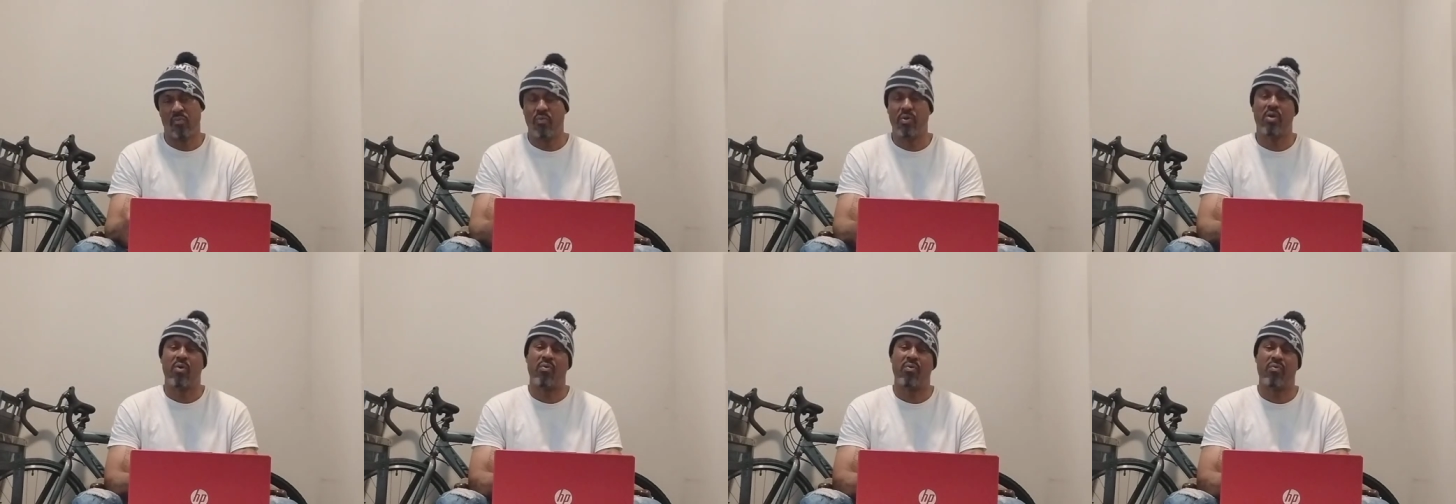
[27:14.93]

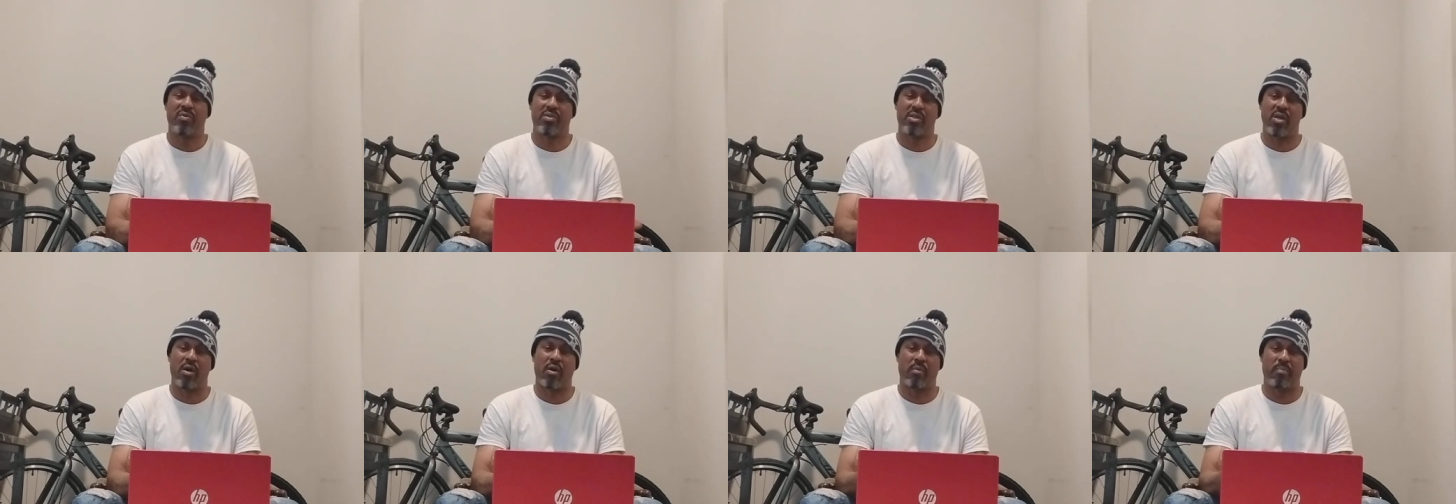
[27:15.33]
we're
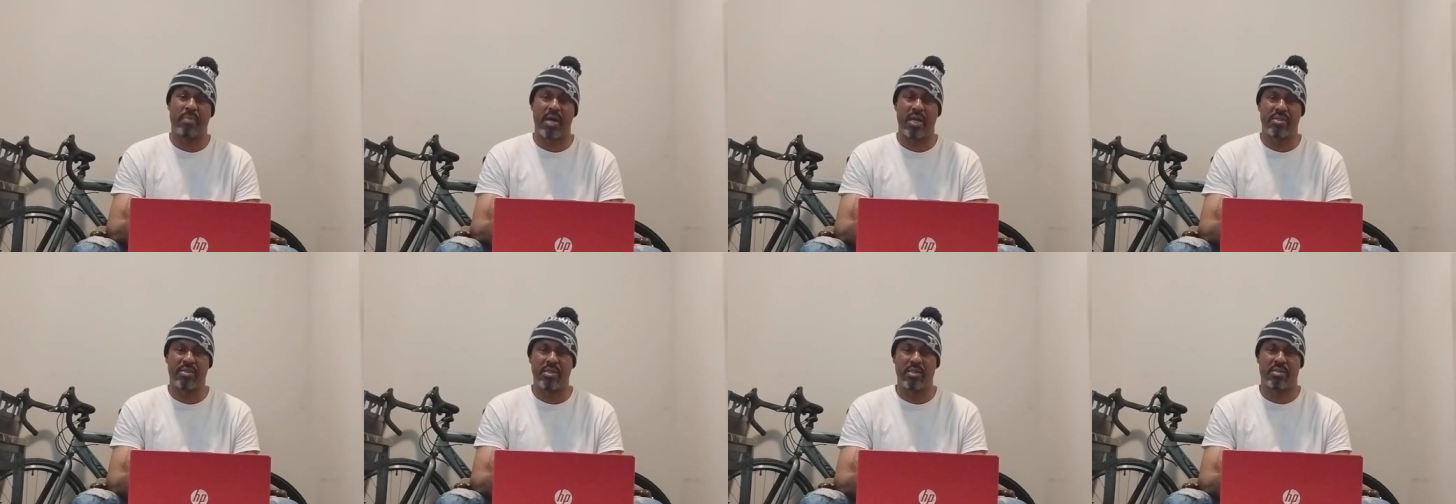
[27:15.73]
going to talk
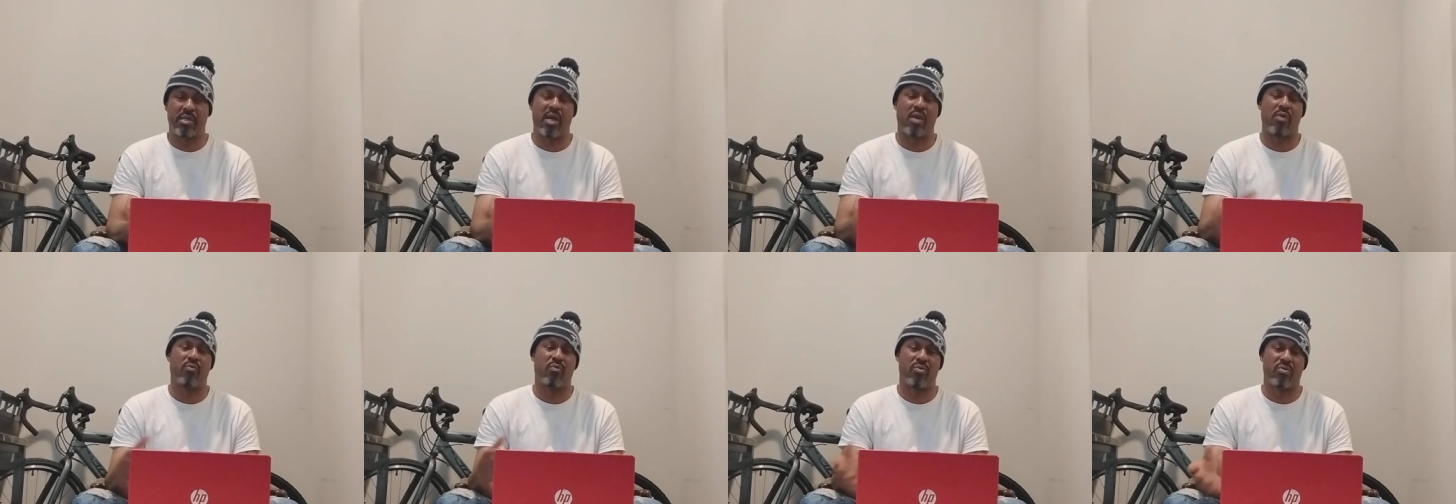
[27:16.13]
about this.
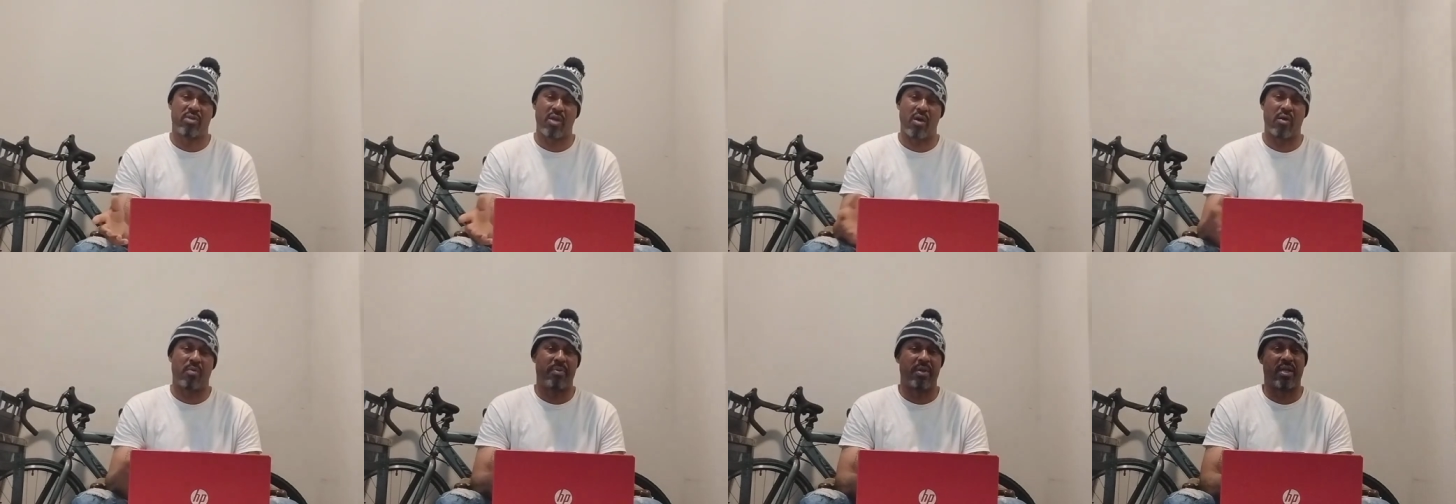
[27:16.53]
I don't want
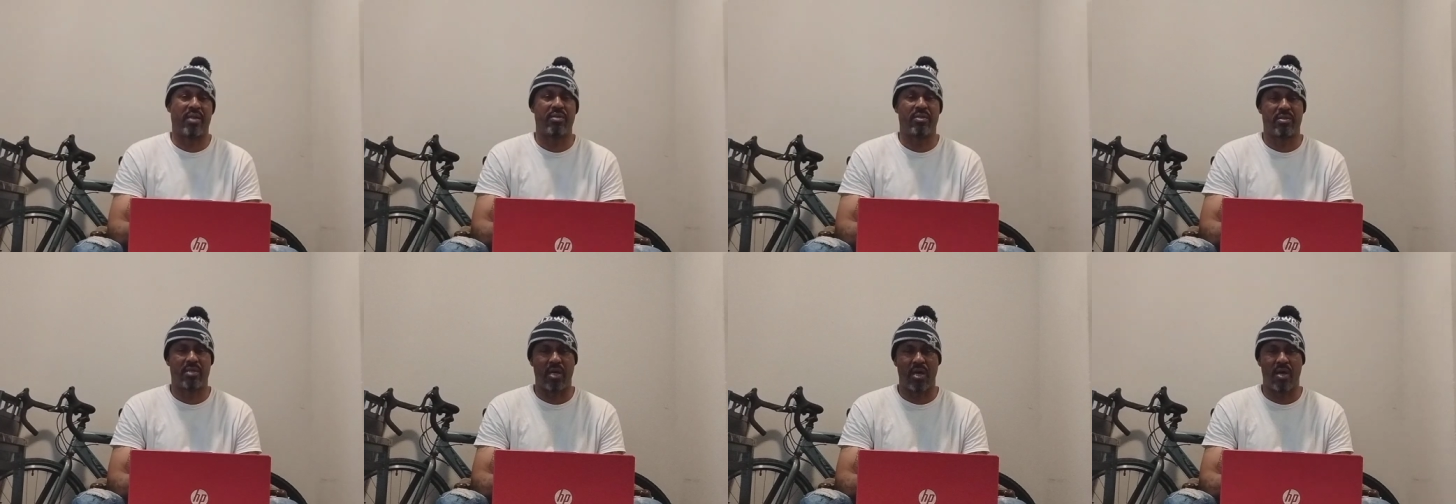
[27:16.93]
to talk
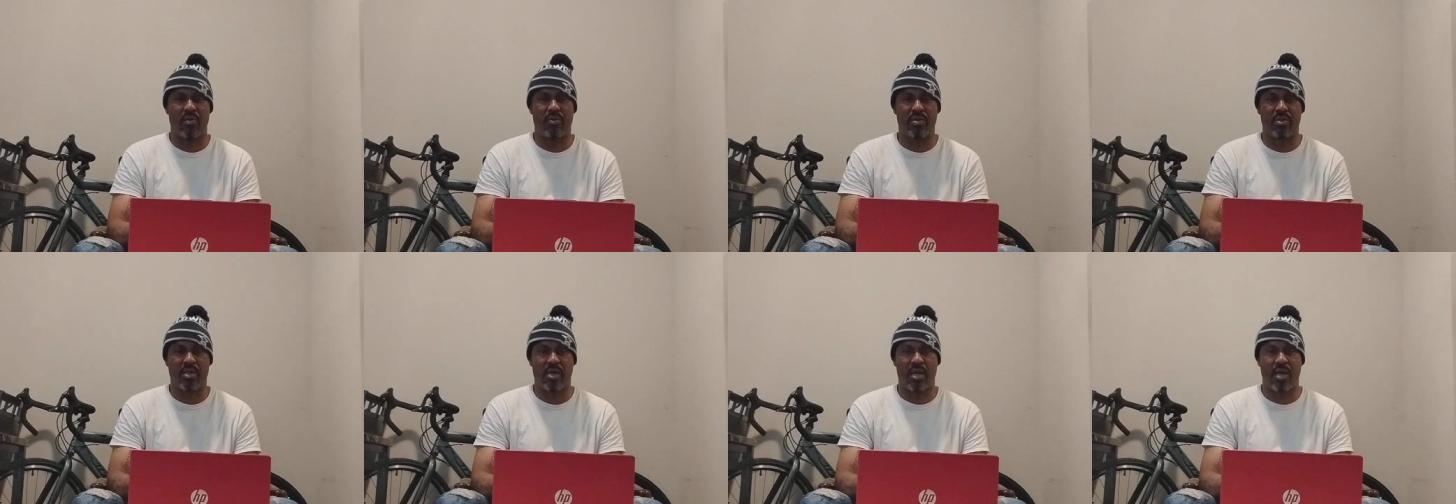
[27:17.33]
about this
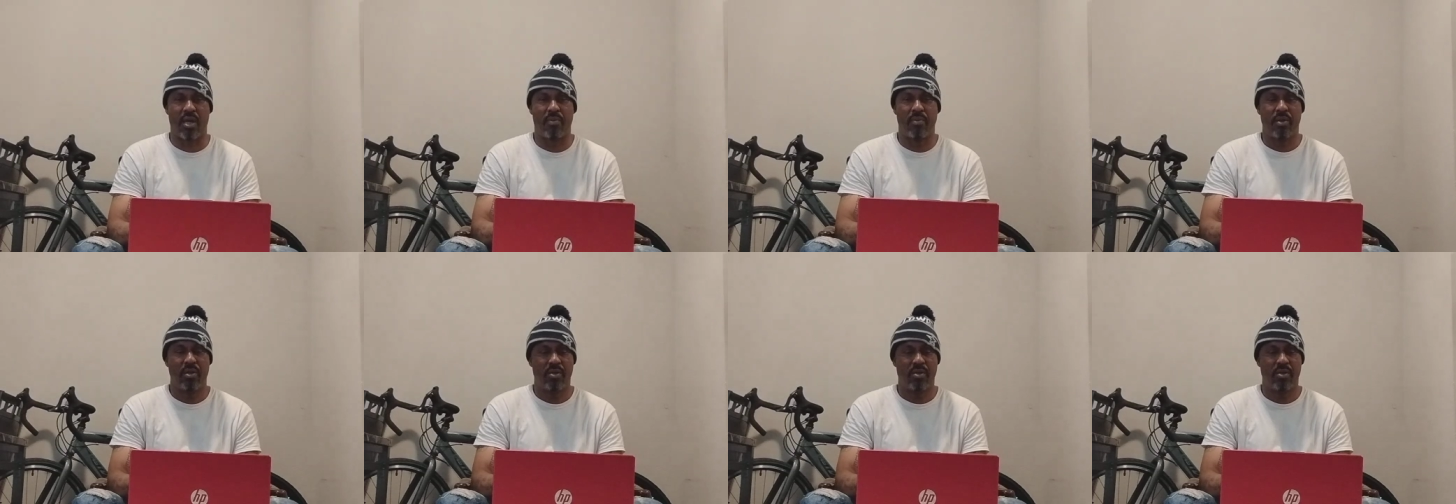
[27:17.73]
all the time.